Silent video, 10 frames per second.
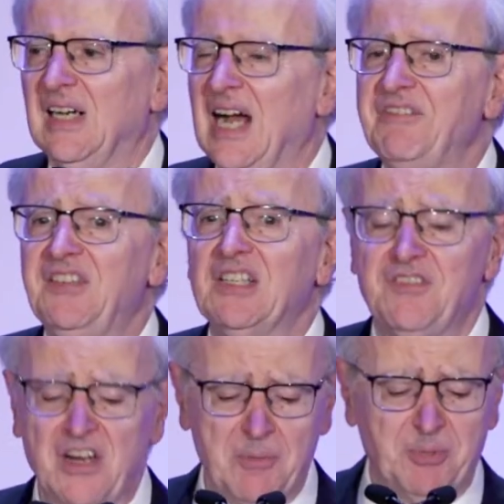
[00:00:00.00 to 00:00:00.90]
I feel
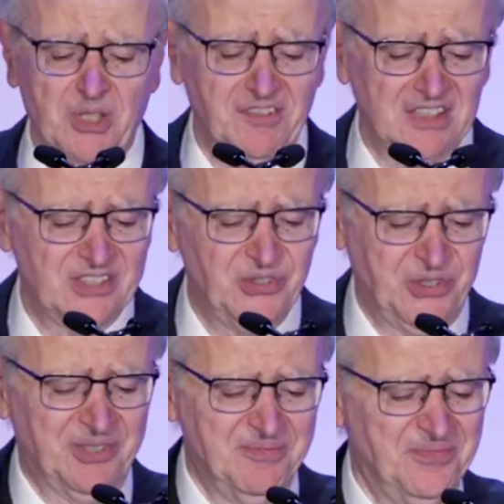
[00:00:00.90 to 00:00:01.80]
very
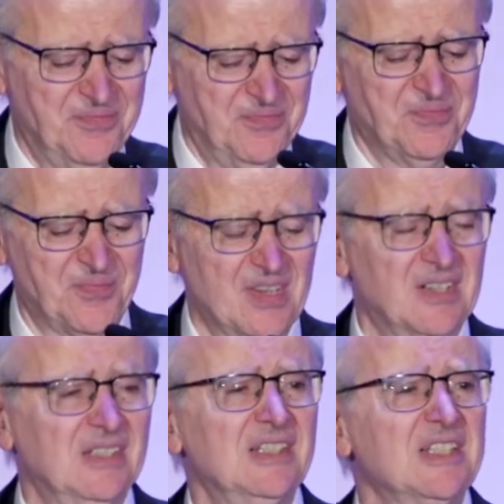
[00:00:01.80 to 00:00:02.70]
privileged
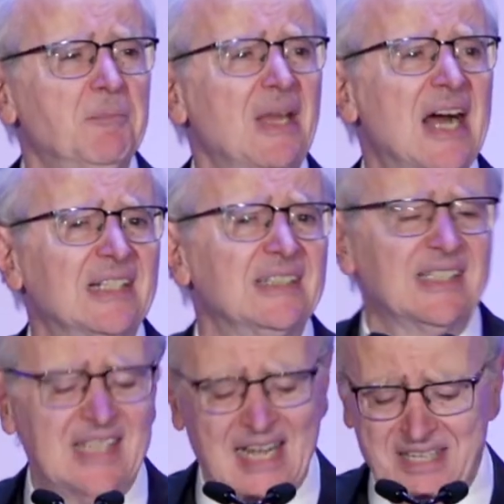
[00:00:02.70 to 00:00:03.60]
to be honored
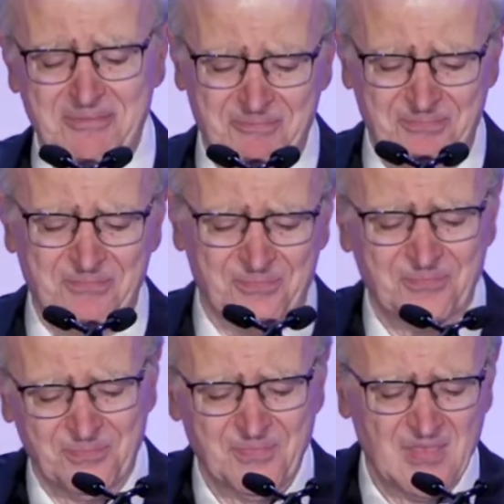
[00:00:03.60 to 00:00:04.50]
tonight
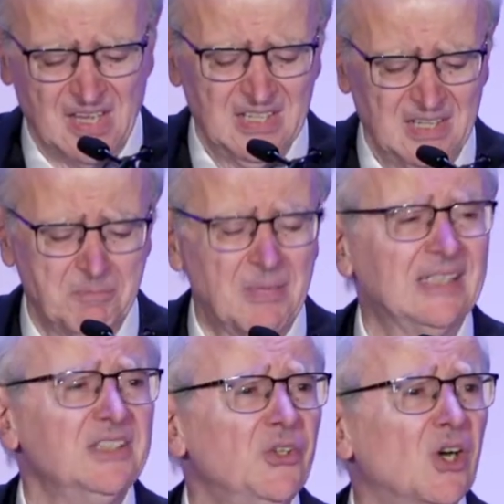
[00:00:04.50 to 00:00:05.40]
by
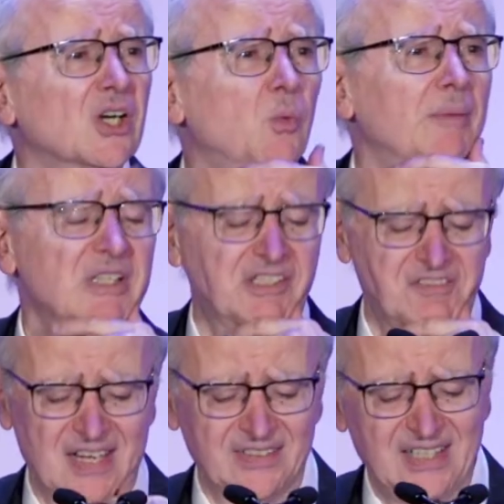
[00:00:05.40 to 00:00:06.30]
the New York Women's
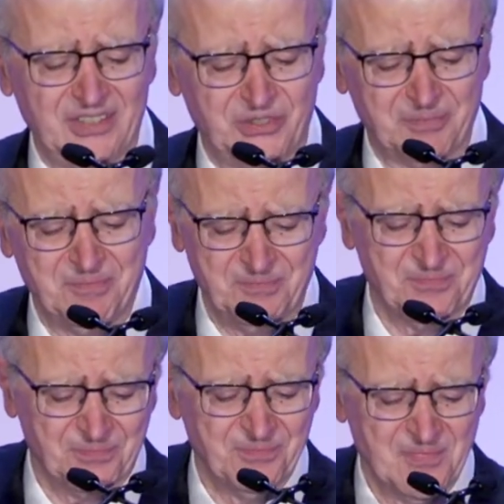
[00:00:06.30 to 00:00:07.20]
Foundation,
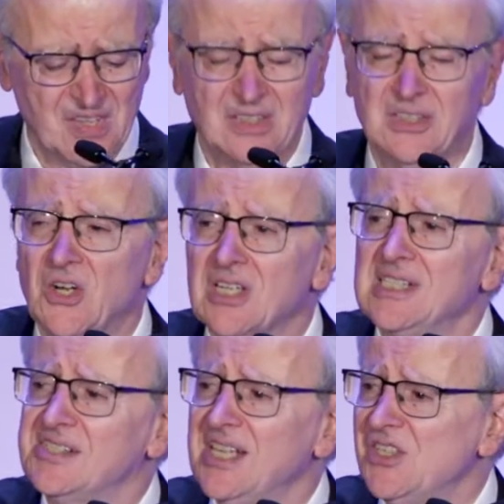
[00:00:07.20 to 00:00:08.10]
an
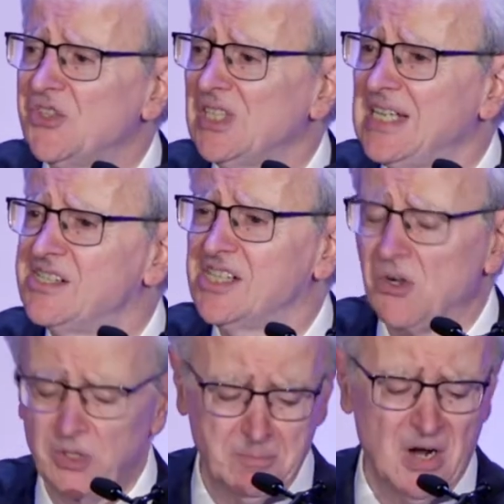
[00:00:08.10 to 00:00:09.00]
organization I
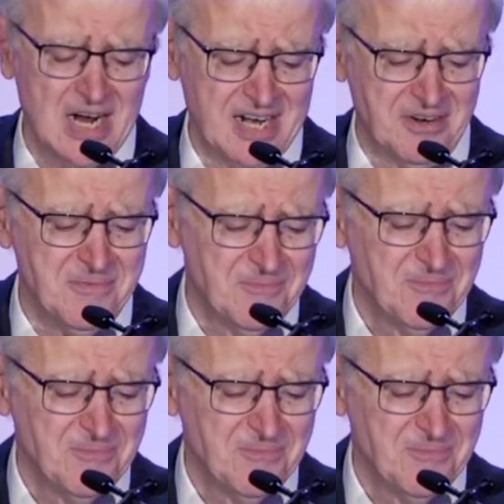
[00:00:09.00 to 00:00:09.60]
so admire